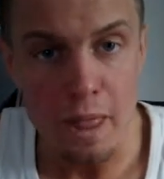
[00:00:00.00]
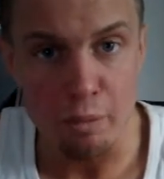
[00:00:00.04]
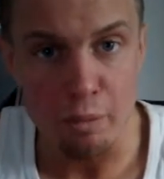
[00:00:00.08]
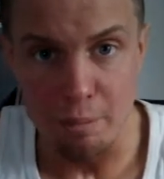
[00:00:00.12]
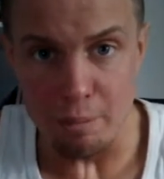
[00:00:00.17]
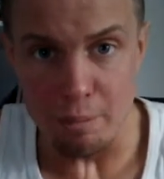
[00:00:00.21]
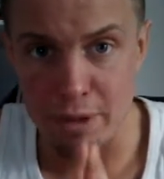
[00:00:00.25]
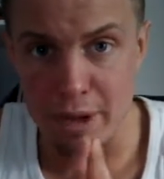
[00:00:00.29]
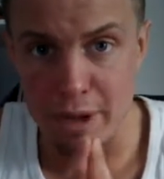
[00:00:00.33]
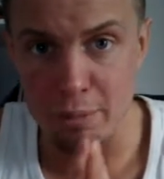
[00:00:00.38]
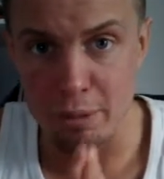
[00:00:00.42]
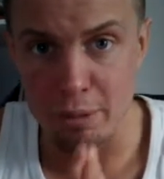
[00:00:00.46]

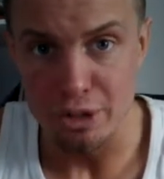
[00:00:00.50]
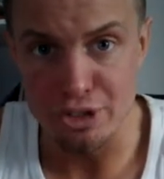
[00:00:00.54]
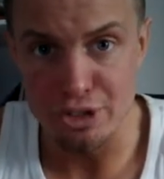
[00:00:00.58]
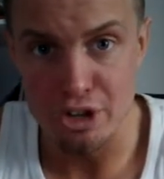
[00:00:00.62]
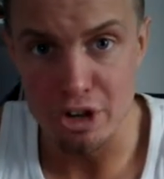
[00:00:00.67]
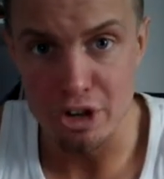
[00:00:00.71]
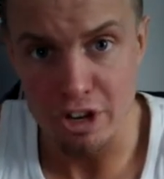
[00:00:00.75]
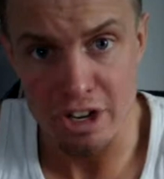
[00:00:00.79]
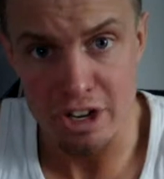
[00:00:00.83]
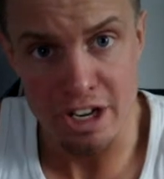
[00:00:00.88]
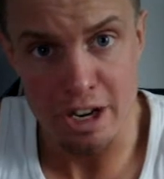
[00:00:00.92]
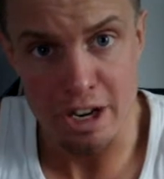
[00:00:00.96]
with people
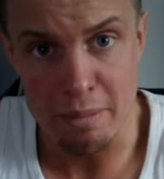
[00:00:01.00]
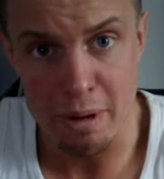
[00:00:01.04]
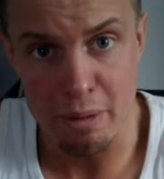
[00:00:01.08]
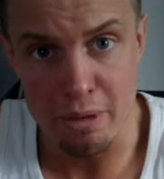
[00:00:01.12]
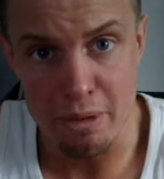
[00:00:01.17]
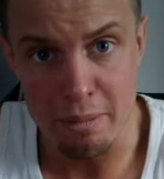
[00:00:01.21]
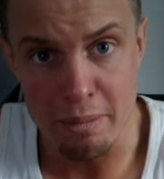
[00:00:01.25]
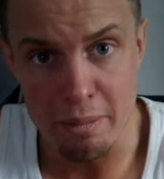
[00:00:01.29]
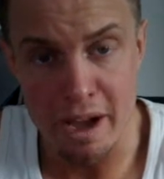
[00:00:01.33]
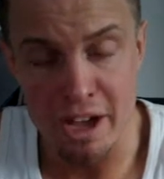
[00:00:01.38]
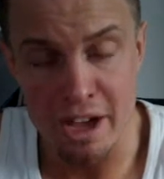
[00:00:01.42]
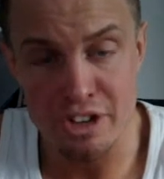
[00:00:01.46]
talking
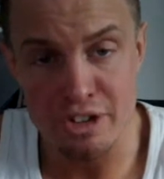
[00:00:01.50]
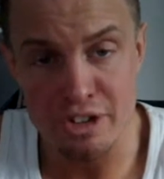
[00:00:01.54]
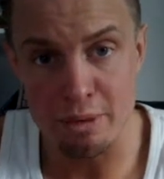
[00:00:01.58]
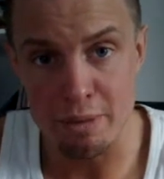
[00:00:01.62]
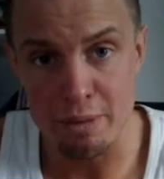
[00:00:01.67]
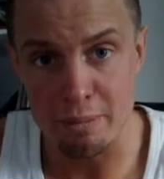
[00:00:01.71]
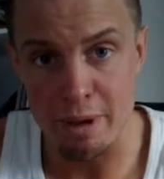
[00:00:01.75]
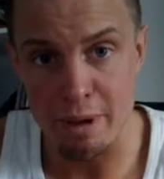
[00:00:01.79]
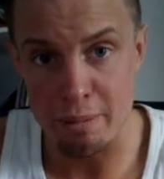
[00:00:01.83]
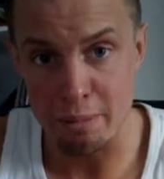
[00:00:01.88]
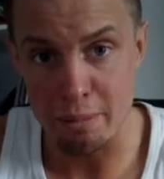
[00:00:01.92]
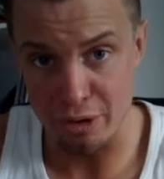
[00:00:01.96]
about the match,
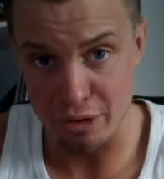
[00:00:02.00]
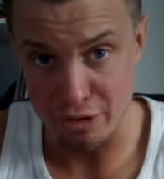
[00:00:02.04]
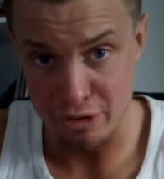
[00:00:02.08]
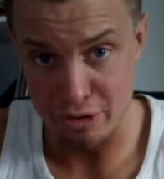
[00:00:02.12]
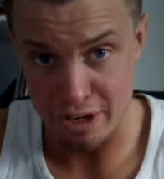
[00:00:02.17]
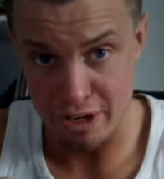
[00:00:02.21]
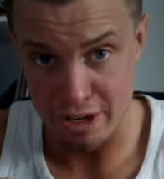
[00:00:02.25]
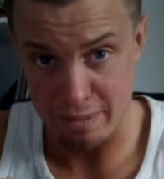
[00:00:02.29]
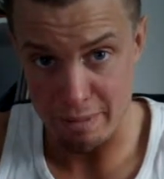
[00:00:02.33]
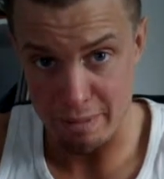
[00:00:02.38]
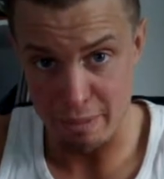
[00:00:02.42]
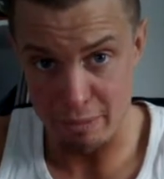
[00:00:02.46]
with people
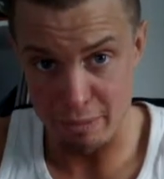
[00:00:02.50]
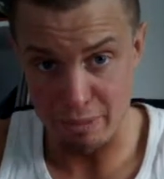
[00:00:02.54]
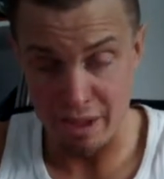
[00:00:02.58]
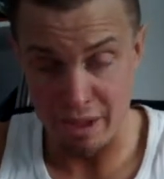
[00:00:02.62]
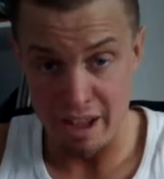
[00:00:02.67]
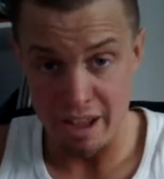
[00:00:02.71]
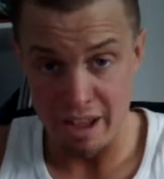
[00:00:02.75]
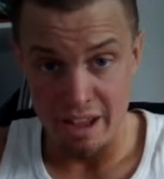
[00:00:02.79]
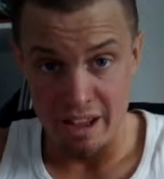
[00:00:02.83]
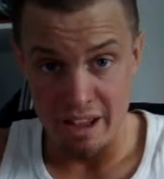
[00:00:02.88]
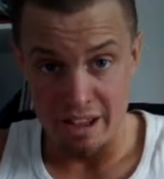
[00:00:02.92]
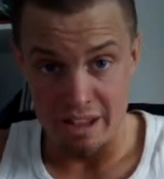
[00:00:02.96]
talking about
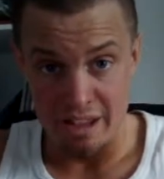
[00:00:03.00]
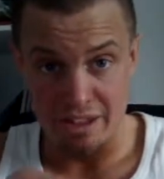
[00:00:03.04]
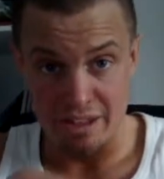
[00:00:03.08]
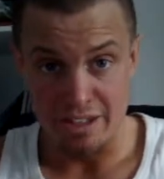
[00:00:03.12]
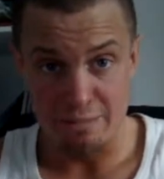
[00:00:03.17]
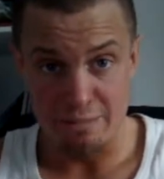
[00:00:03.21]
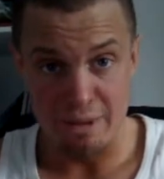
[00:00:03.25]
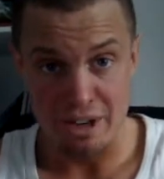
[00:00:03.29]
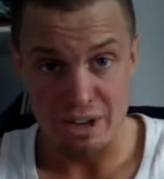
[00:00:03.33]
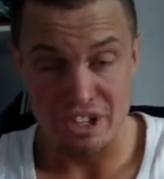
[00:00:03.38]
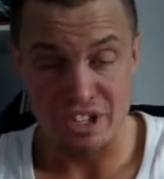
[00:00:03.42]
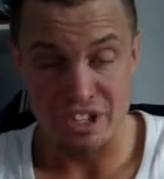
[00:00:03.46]

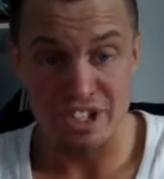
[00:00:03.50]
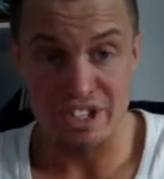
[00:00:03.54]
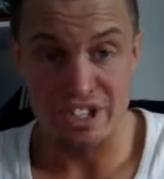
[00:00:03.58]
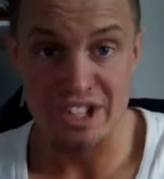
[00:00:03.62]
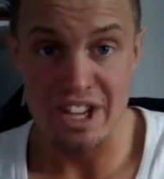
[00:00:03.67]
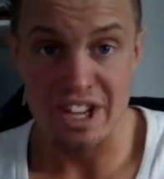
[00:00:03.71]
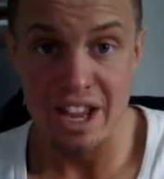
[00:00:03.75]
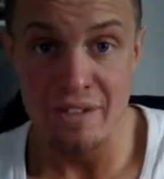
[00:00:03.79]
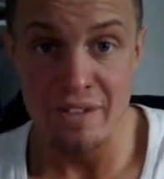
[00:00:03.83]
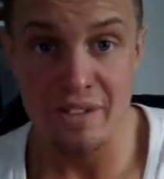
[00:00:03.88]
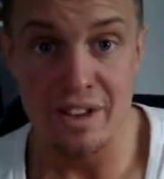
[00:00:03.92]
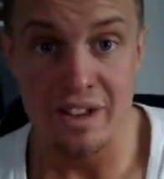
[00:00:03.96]
this match
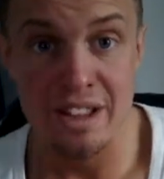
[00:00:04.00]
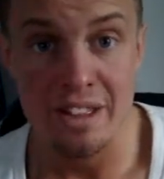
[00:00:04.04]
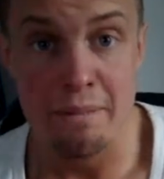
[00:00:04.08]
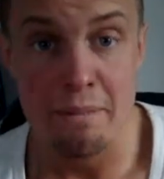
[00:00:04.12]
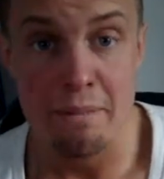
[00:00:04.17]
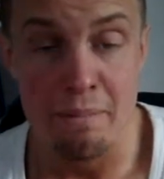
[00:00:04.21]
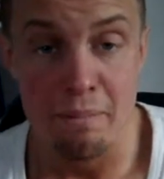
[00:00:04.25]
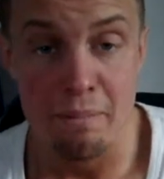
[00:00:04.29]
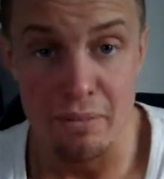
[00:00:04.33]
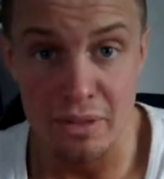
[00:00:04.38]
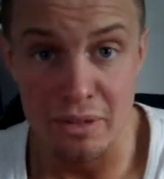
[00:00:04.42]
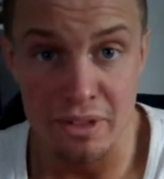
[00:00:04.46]

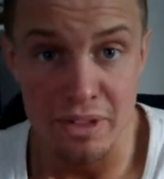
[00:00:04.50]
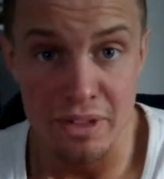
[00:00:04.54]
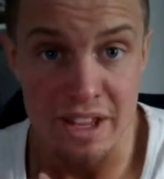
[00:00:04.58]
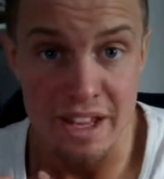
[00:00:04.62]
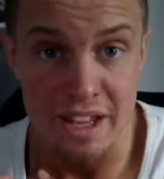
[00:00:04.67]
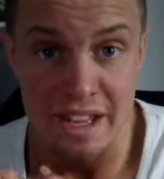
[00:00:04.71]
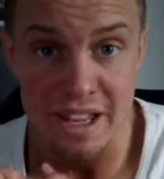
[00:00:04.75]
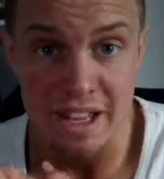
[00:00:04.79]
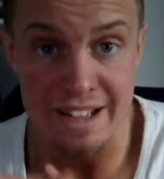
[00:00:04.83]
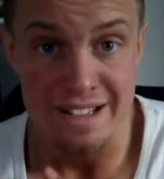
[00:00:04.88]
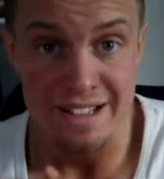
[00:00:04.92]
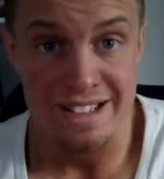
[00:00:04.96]
saving
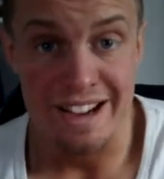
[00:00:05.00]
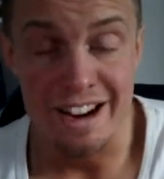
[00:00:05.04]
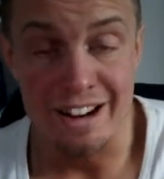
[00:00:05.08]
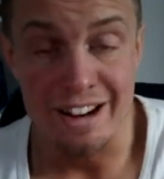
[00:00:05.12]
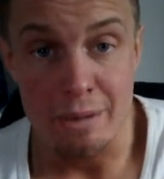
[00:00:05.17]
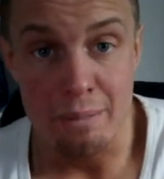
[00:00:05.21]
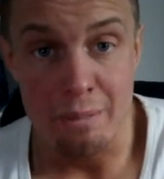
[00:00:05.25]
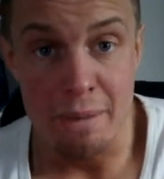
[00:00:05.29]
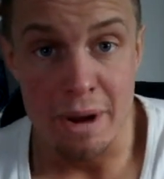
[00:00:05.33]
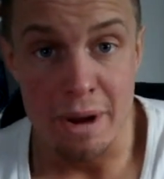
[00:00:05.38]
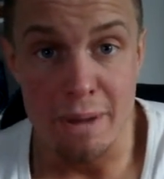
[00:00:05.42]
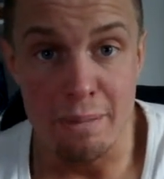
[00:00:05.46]
the
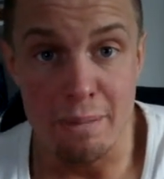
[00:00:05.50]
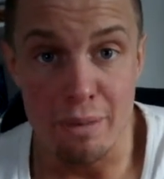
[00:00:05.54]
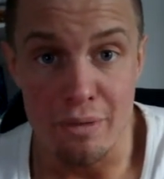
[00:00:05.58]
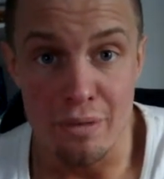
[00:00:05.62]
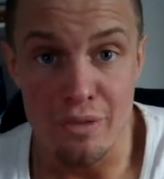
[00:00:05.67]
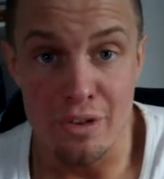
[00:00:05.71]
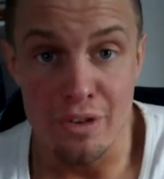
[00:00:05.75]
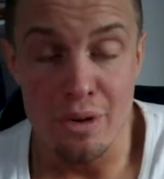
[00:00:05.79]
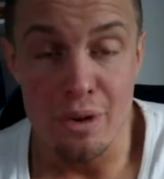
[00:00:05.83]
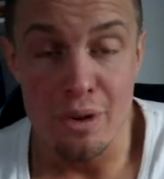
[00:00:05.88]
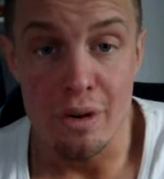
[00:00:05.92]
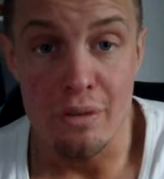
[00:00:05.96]
entire
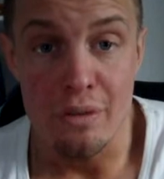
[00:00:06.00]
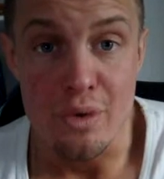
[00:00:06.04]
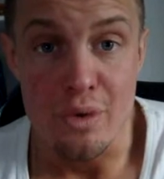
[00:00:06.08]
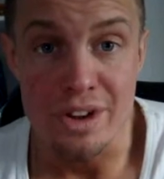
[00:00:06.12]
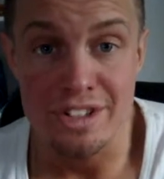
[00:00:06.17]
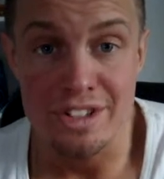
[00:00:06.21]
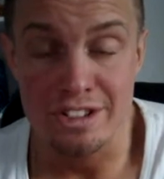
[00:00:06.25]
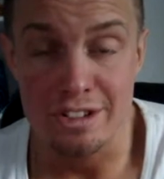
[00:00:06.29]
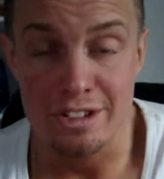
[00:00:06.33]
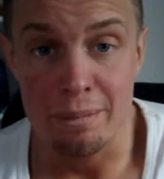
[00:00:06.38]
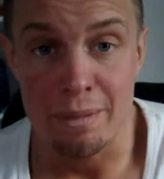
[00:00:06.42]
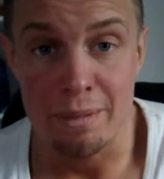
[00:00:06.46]
pay-per-view of
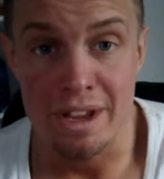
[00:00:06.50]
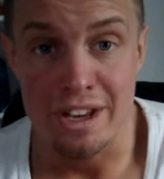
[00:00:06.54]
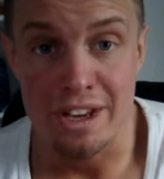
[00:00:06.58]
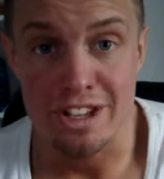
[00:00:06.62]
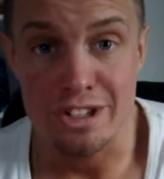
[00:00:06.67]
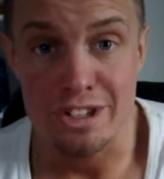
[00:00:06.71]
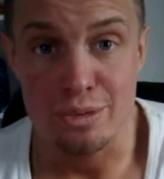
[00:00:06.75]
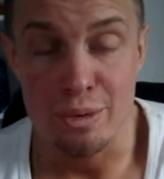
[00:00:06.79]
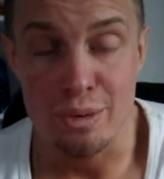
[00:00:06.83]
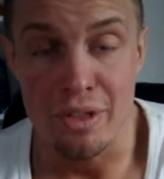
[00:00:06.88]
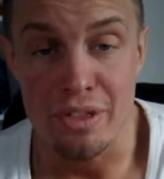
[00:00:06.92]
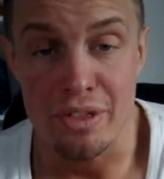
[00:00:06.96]

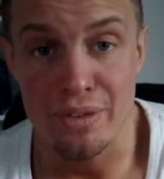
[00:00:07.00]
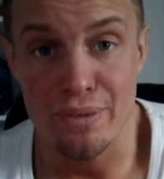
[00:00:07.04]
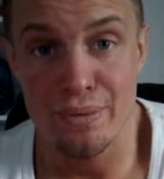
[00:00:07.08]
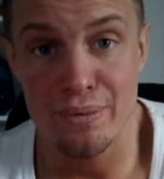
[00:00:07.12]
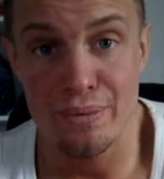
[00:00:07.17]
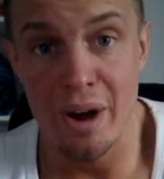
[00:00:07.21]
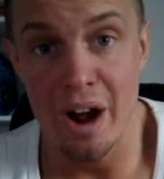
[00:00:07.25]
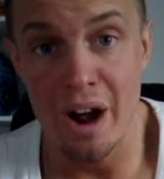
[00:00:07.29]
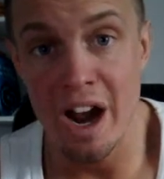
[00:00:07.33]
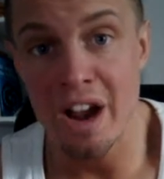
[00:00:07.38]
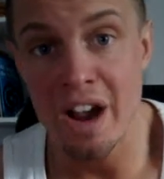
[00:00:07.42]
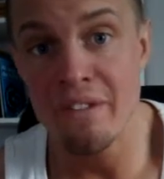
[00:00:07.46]
WrestleMania
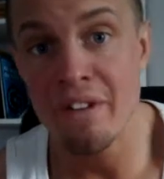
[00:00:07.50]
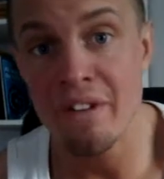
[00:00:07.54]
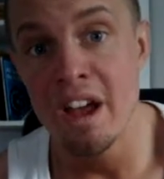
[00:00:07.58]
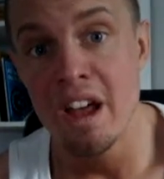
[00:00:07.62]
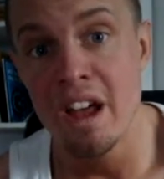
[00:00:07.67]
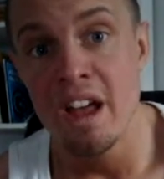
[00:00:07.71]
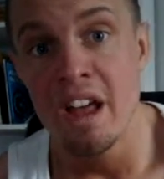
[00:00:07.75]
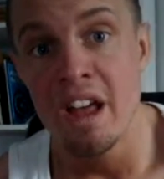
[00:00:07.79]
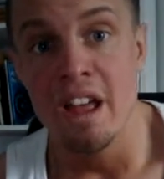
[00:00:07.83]
25,